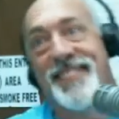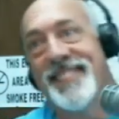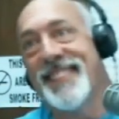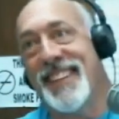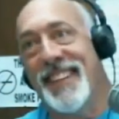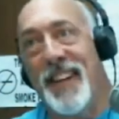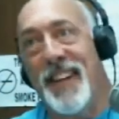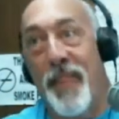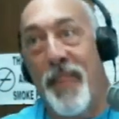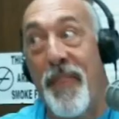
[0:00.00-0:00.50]

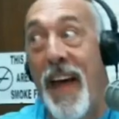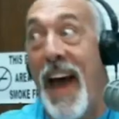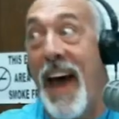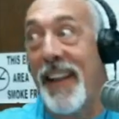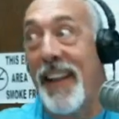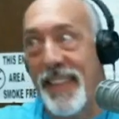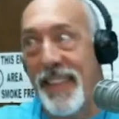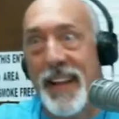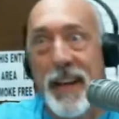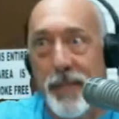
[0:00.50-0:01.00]
You know,
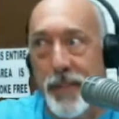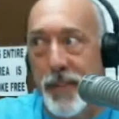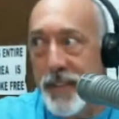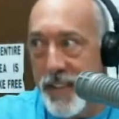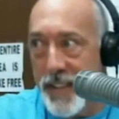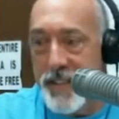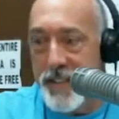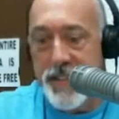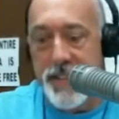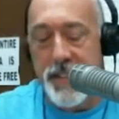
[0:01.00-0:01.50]
that level
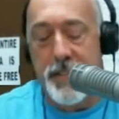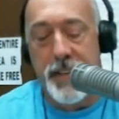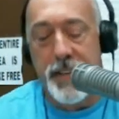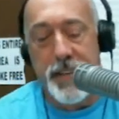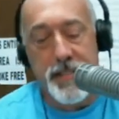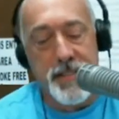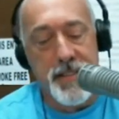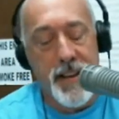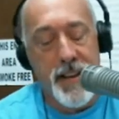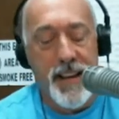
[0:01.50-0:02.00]
is
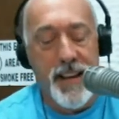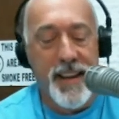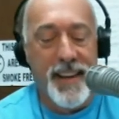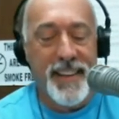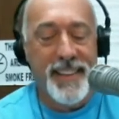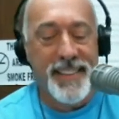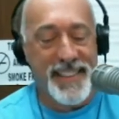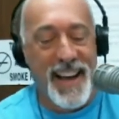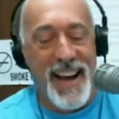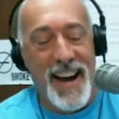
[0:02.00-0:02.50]
serious. The house
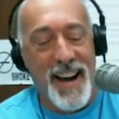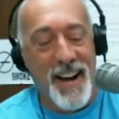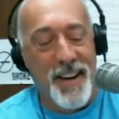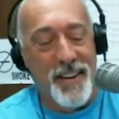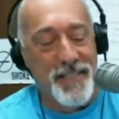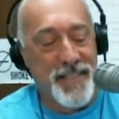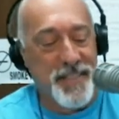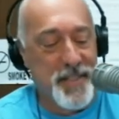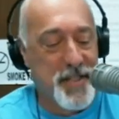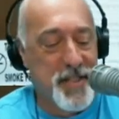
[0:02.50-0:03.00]
is shaking. The
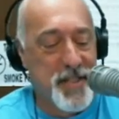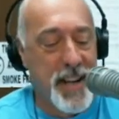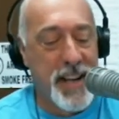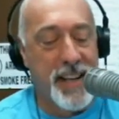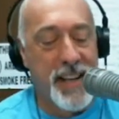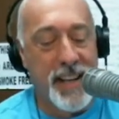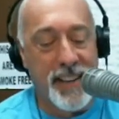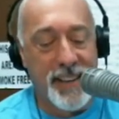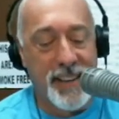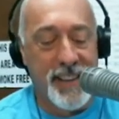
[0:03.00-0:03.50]
house is
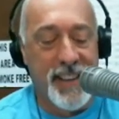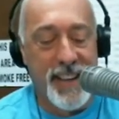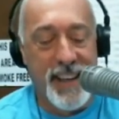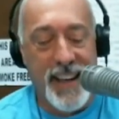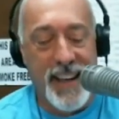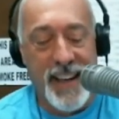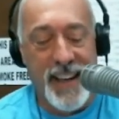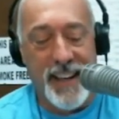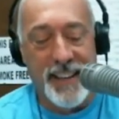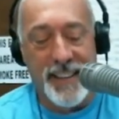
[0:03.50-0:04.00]
shaking.
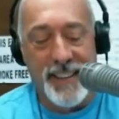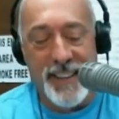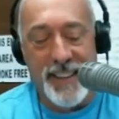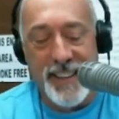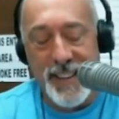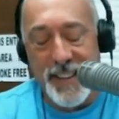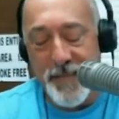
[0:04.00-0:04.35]
And